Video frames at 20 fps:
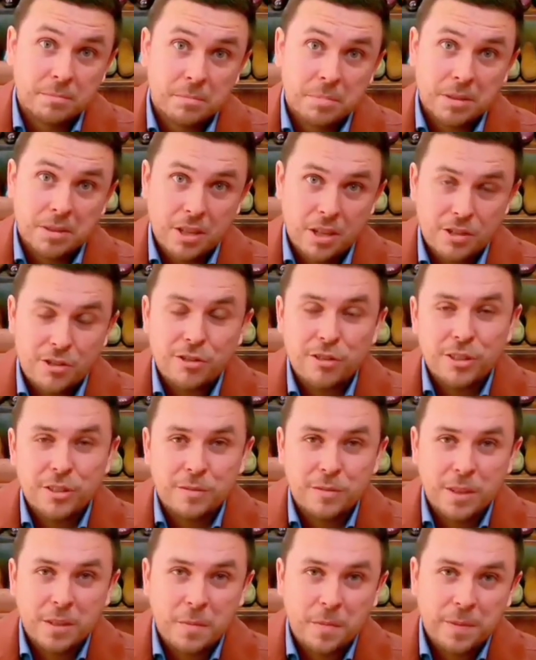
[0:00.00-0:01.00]
potentially
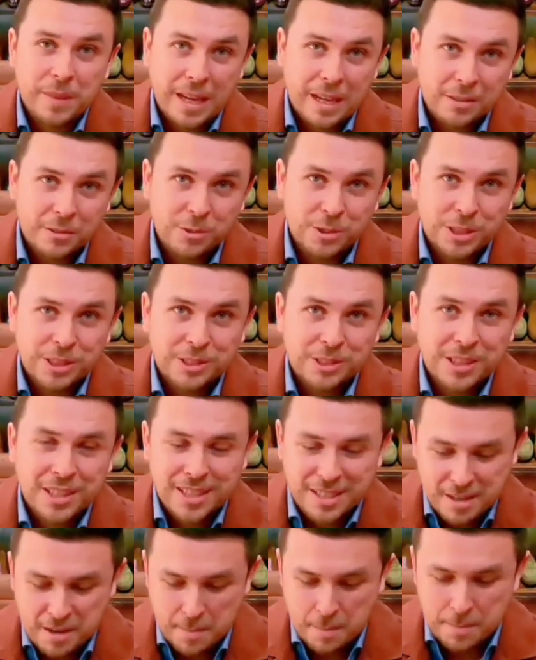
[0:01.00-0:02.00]
even 1,000,
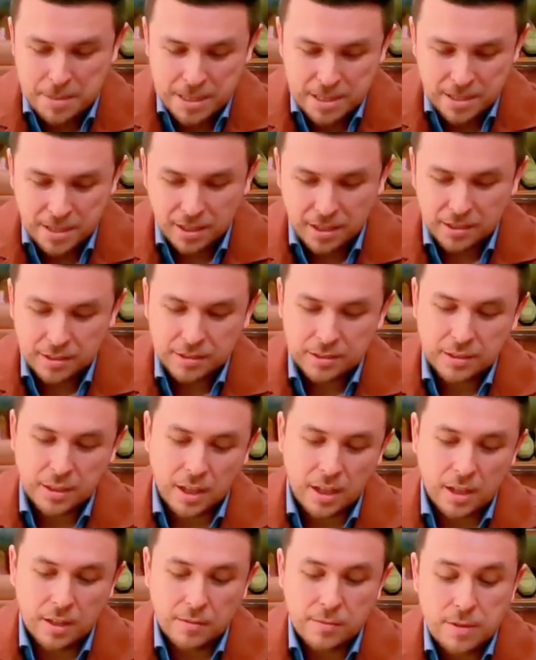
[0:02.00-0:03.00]
because
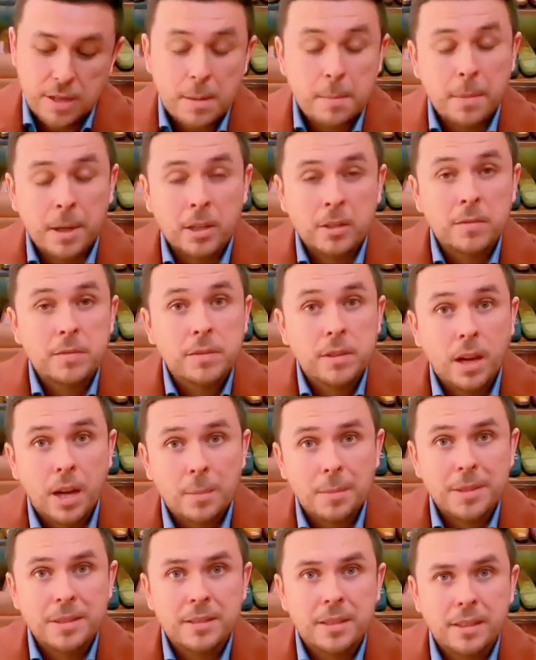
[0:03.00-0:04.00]
of the amount of
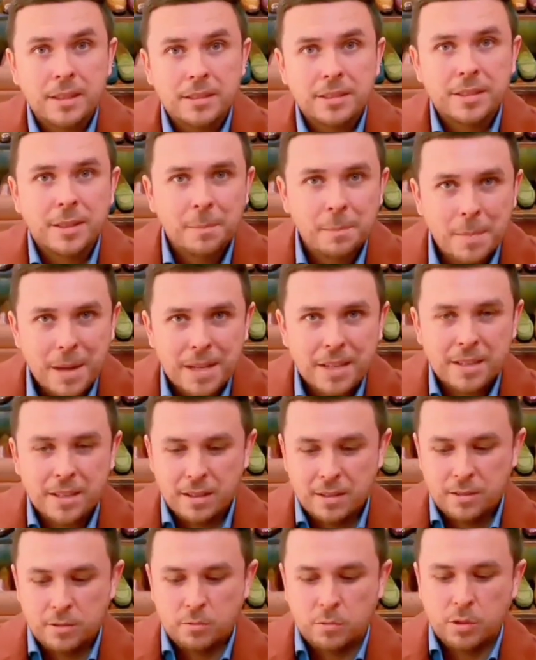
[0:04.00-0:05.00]
time it takes to make
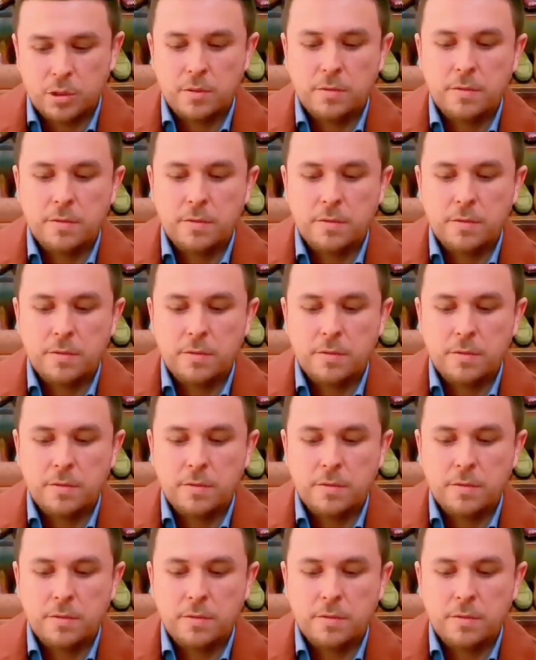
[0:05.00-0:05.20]
one